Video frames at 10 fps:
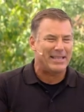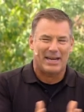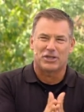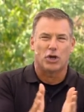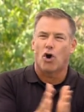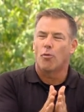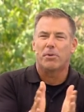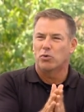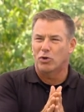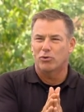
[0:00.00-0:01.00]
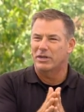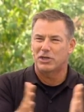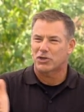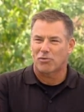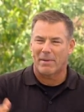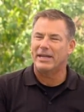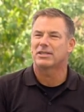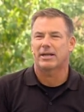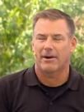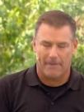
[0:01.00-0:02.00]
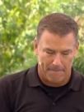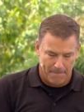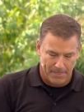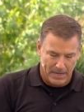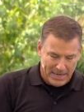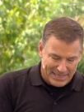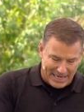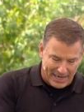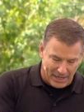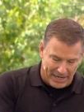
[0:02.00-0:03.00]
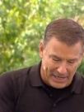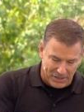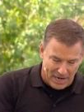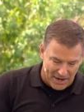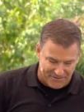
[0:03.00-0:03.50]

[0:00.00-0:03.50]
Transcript: that, it's an open wound. It just remains there. Secondly, it's not